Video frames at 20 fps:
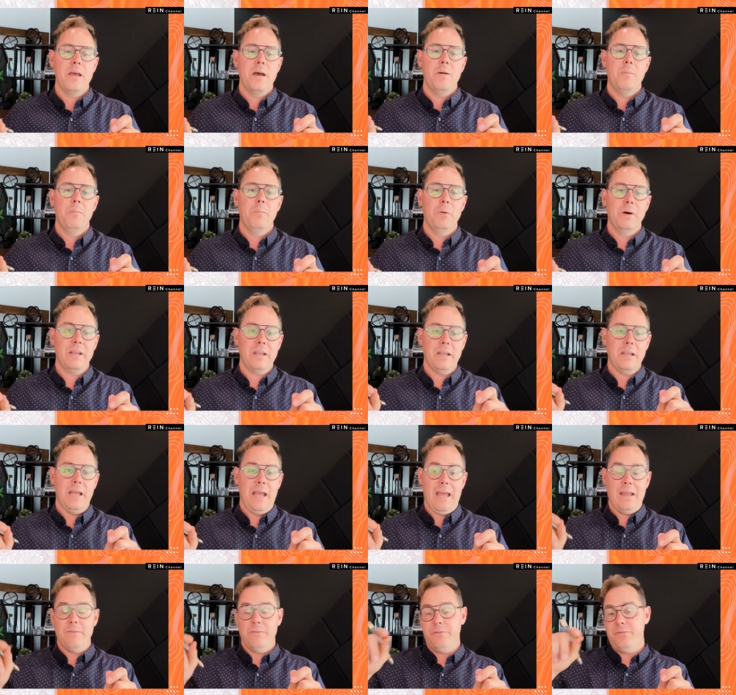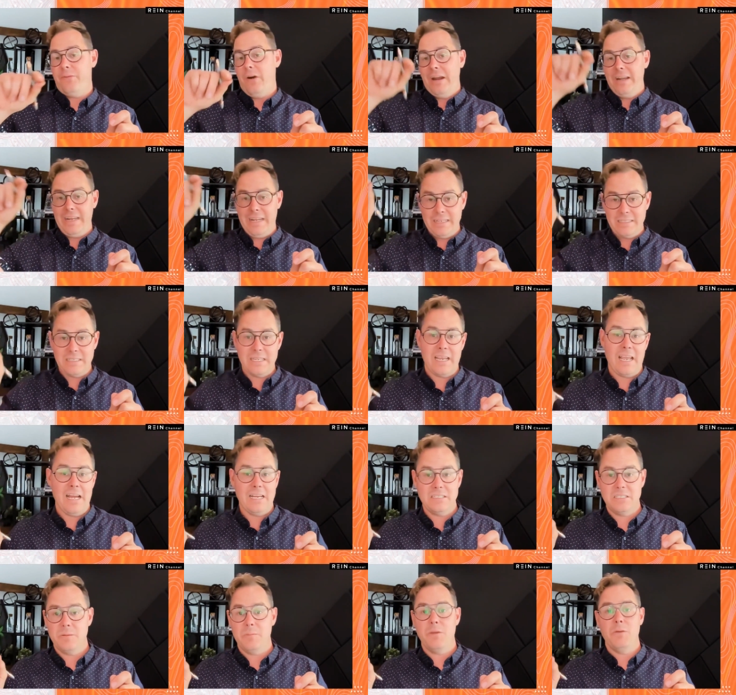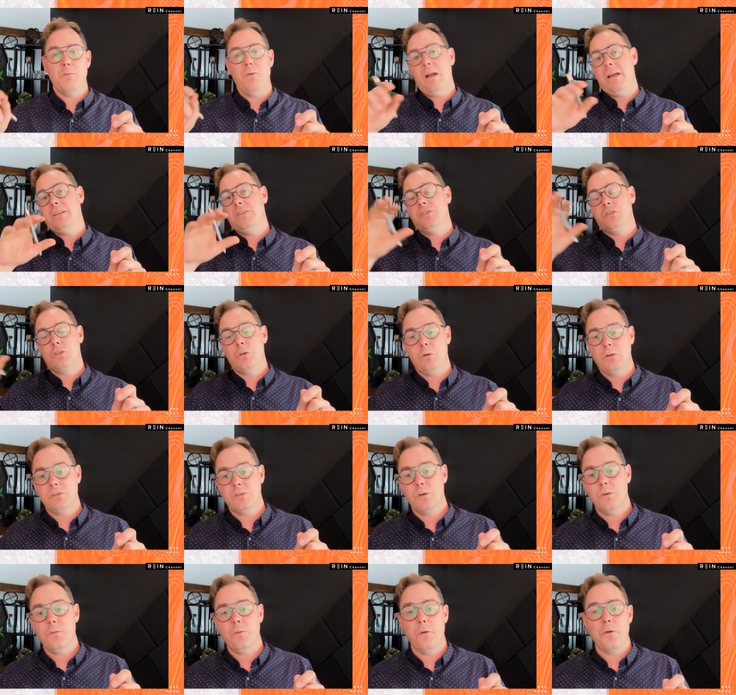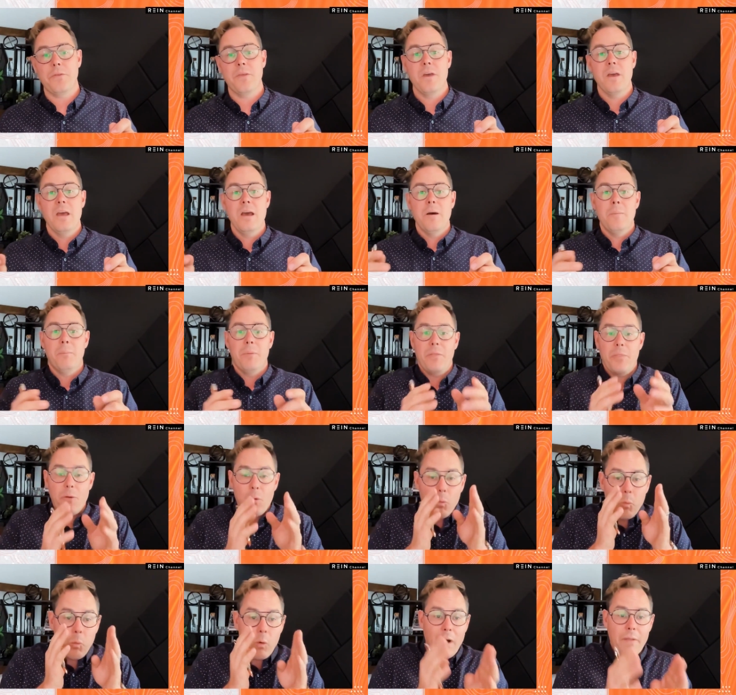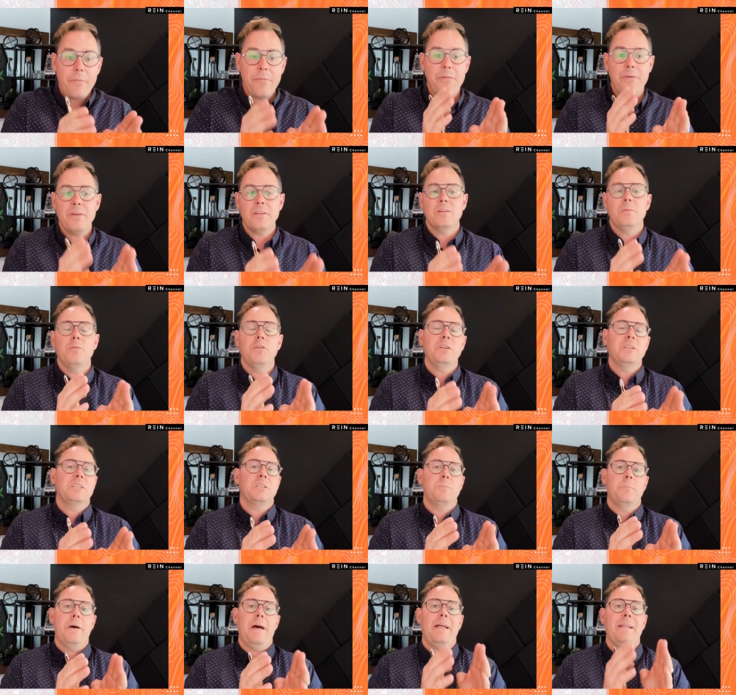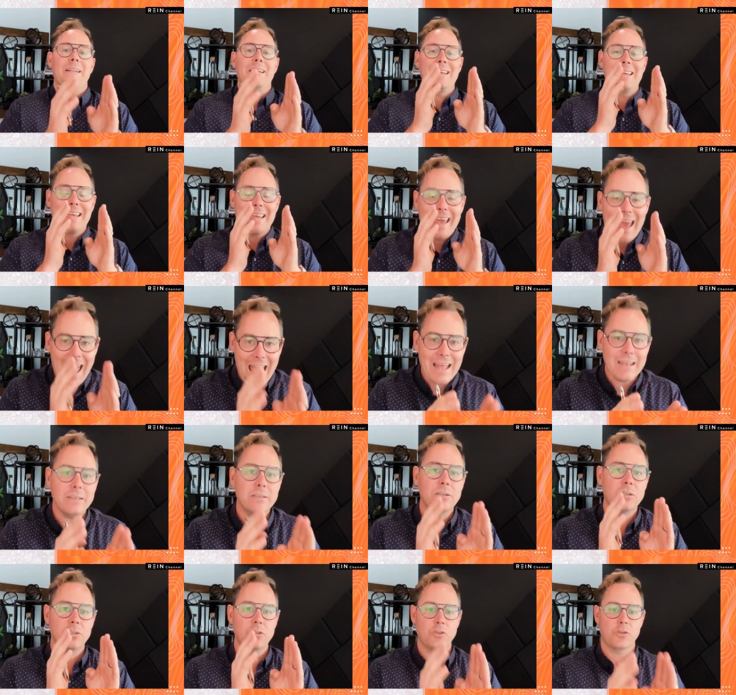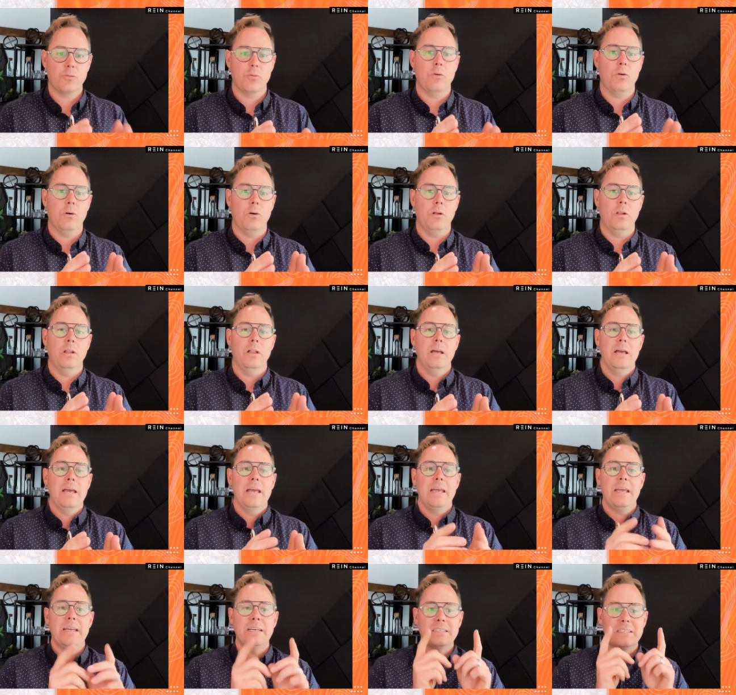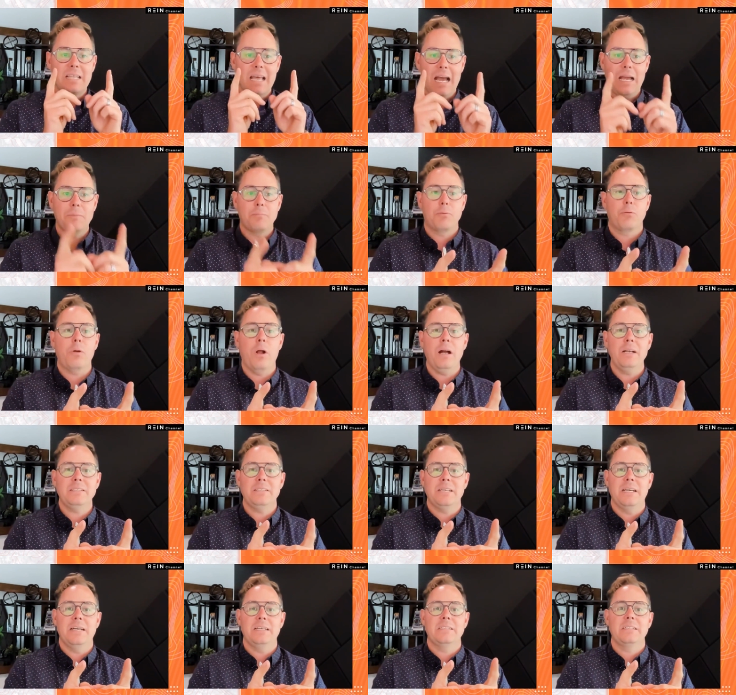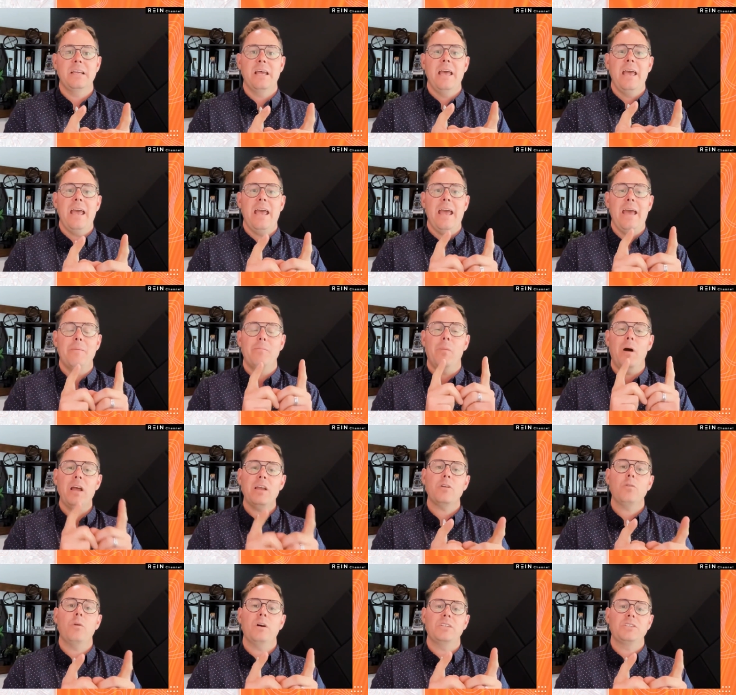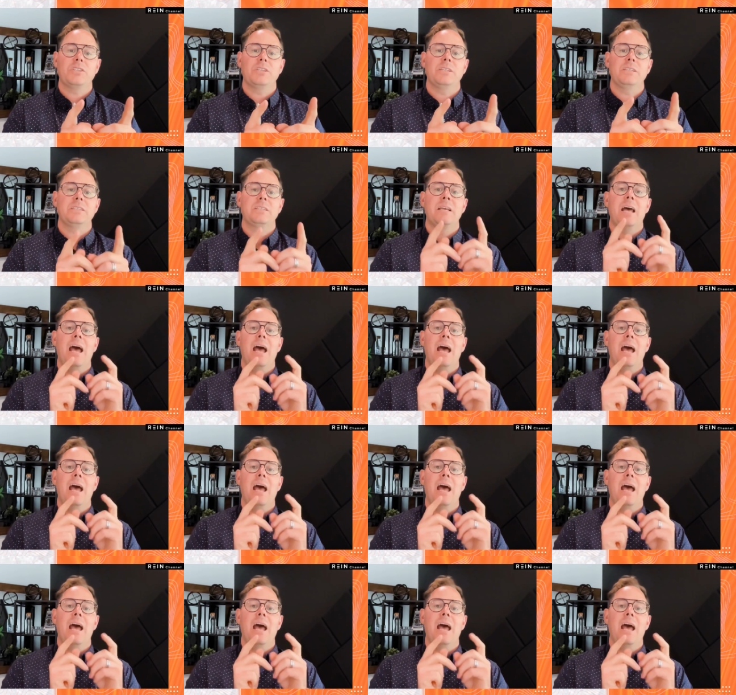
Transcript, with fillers: but, and financing has to be right and so on and so forth. But the one thing the municipality can control is that process. And my question is,